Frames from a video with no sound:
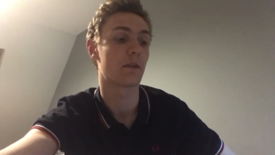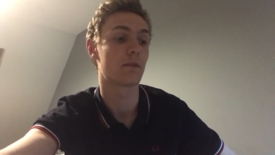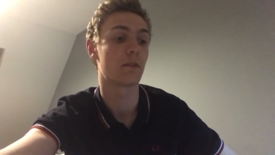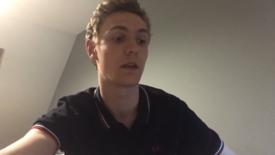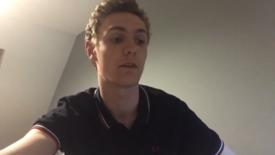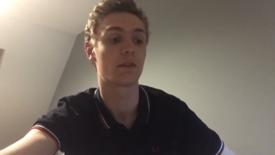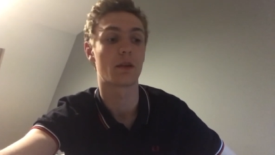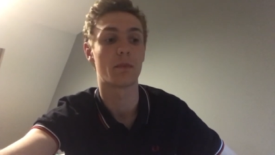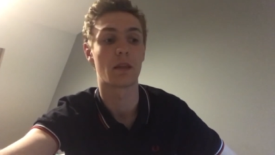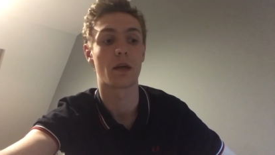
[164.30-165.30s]
they've
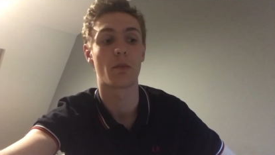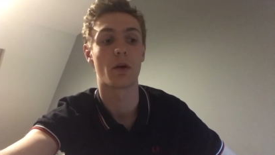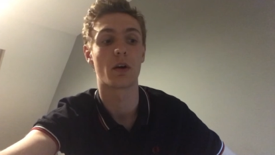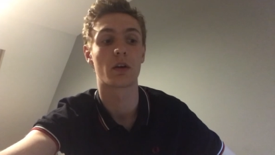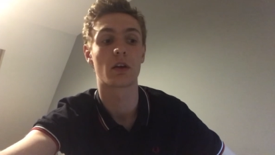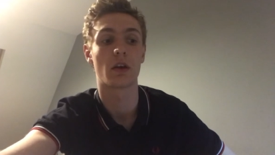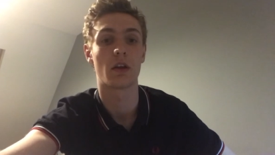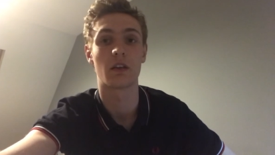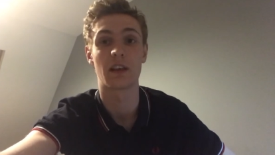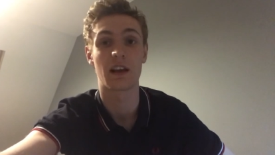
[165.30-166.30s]
sent me their work
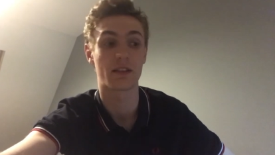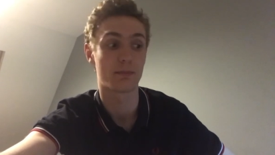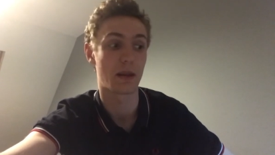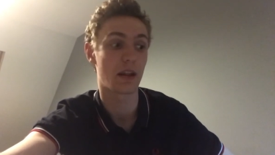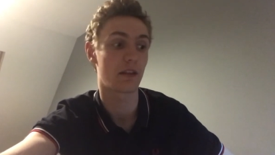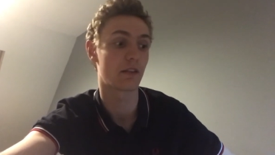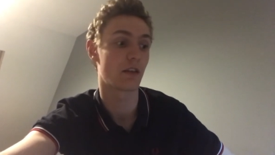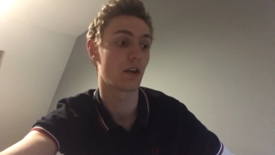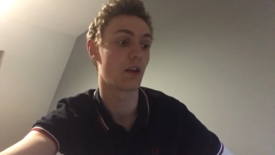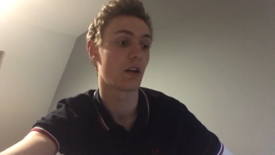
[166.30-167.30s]
at the last minute
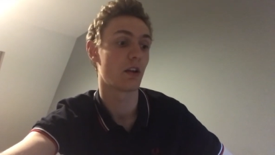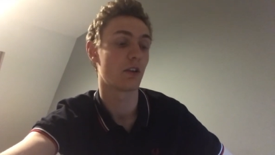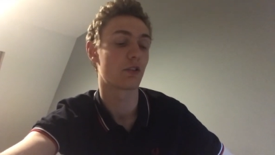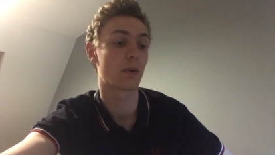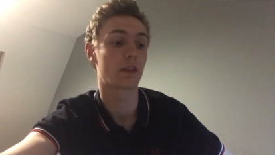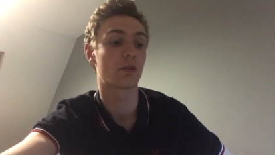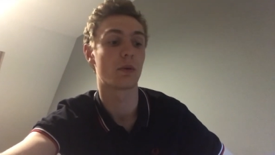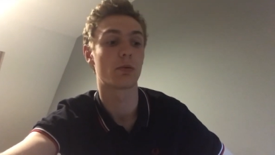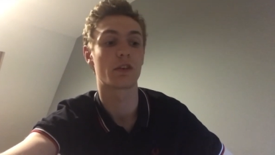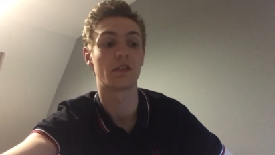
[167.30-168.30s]
to add to a
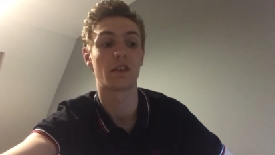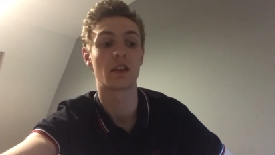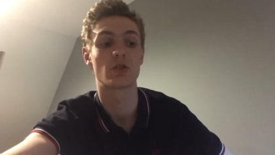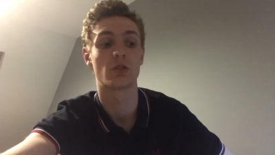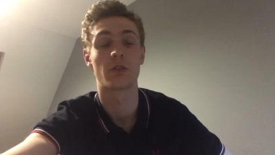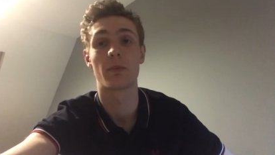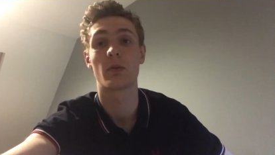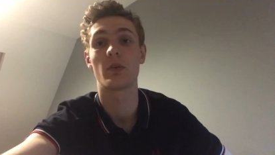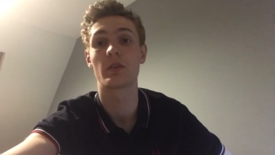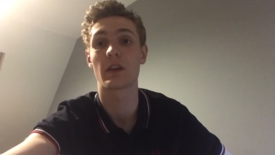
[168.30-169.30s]
presentation or
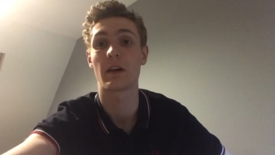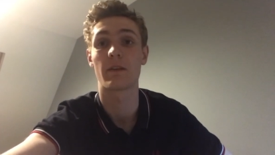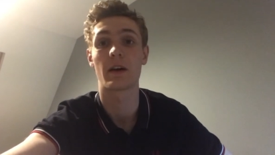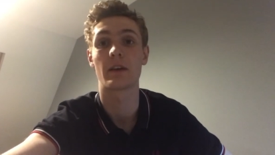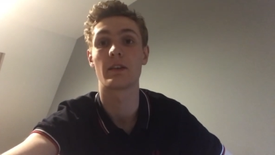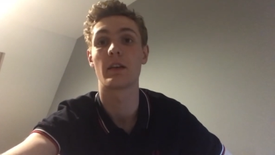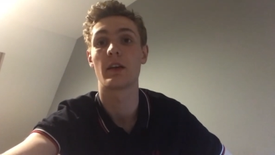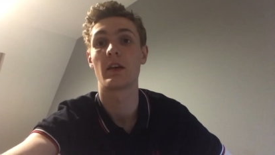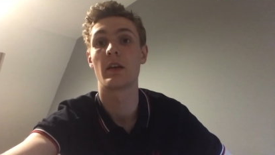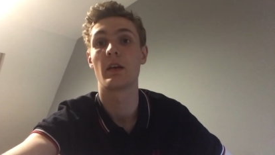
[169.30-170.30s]
report. I've had
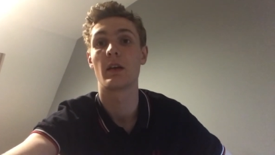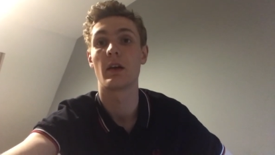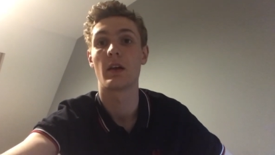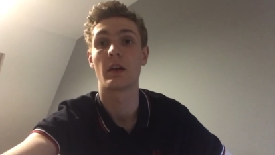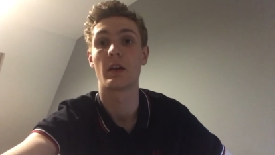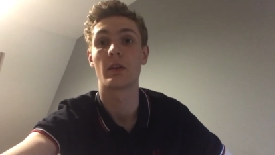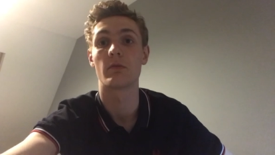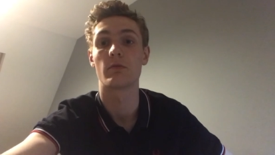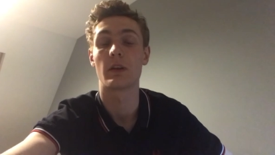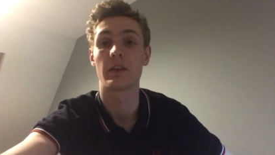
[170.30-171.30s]
uh,
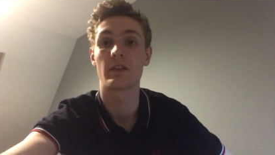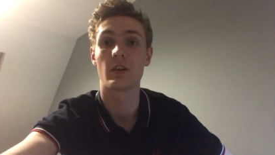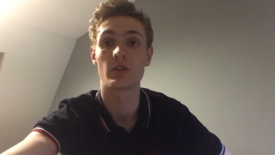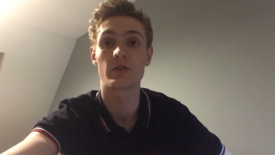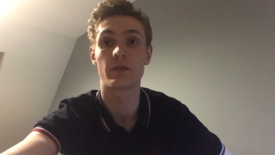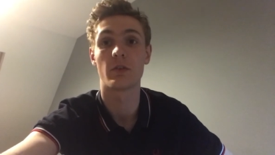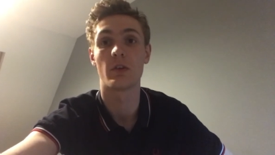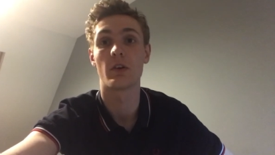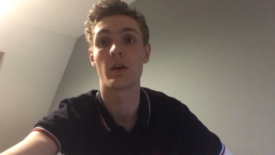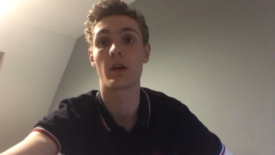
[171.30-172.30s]
research
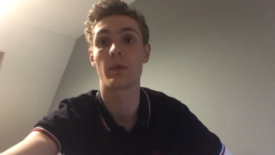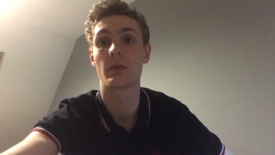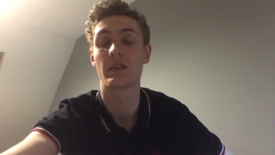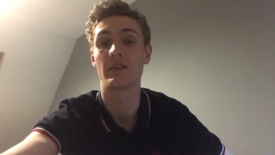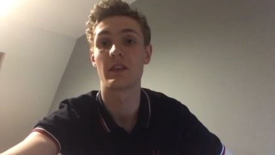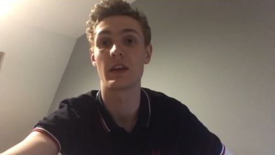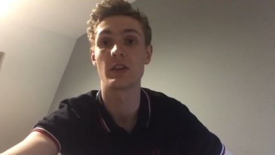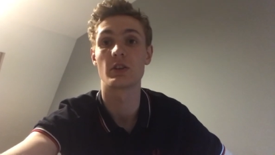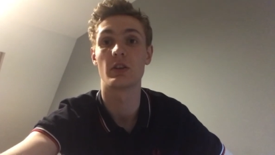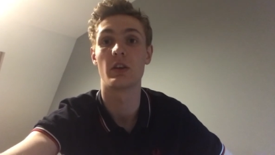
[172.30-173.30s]
for a
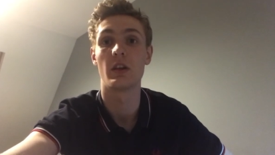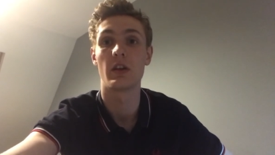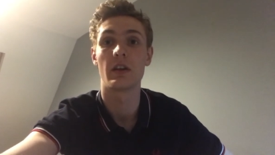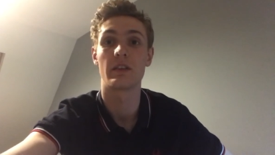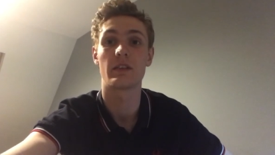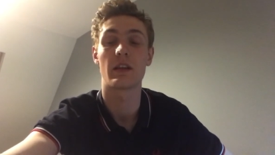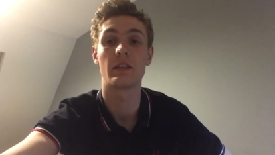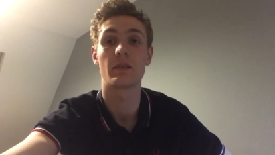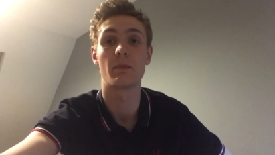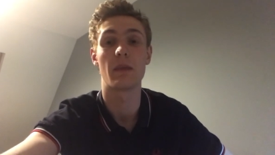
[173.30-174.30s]
presentation
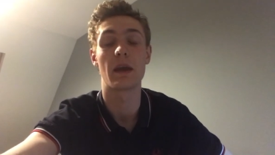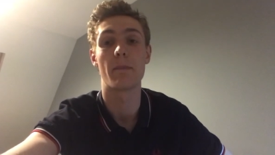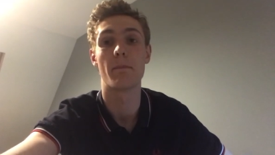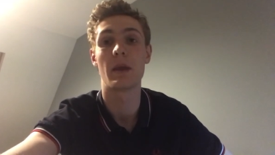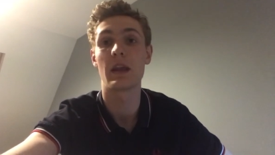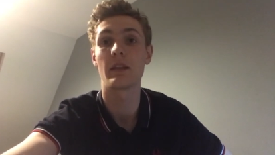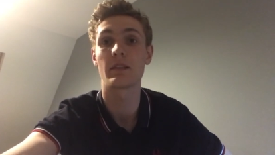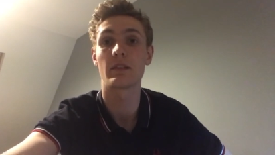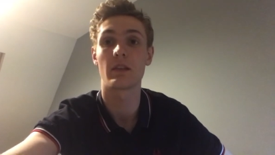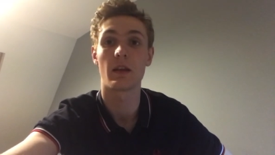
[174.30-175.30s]
sent mere
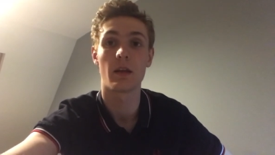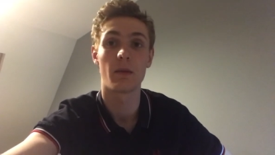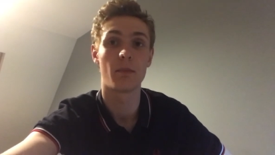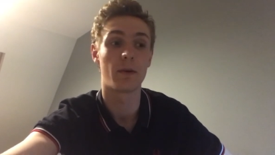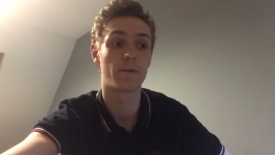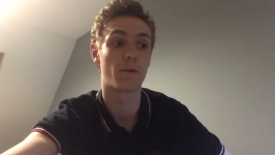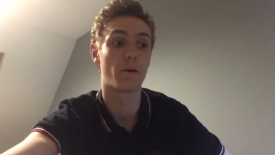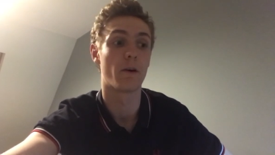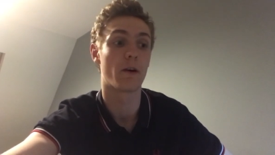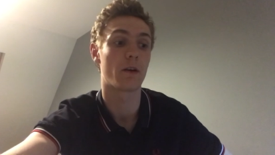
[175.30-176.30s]
minutes
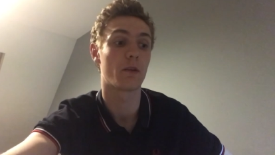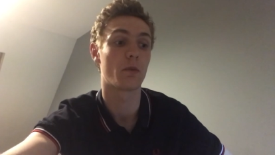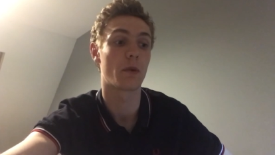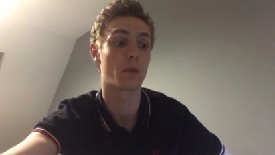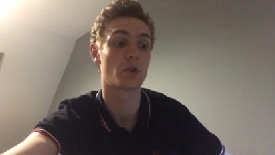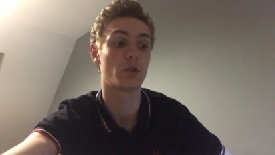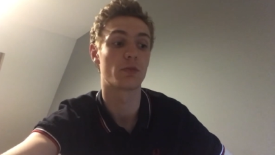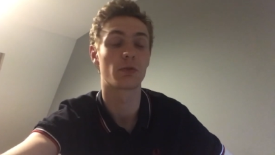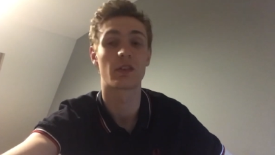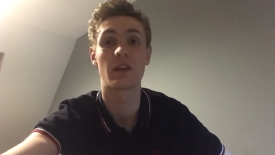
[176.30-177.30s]
before we were due to
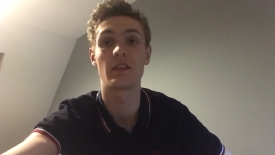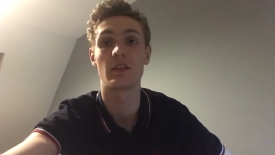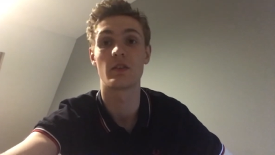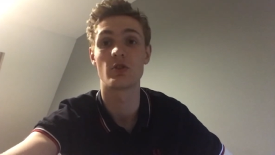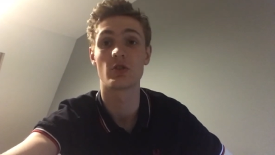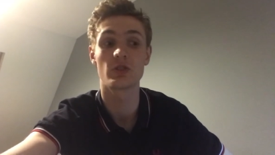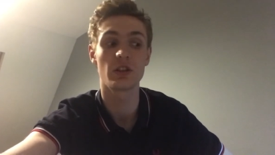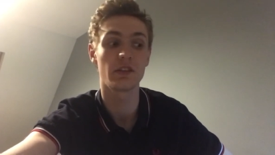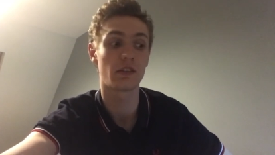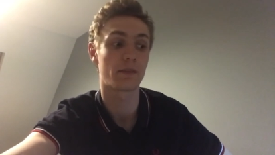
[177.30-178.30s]
present it to
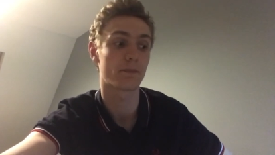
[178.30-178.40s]
judges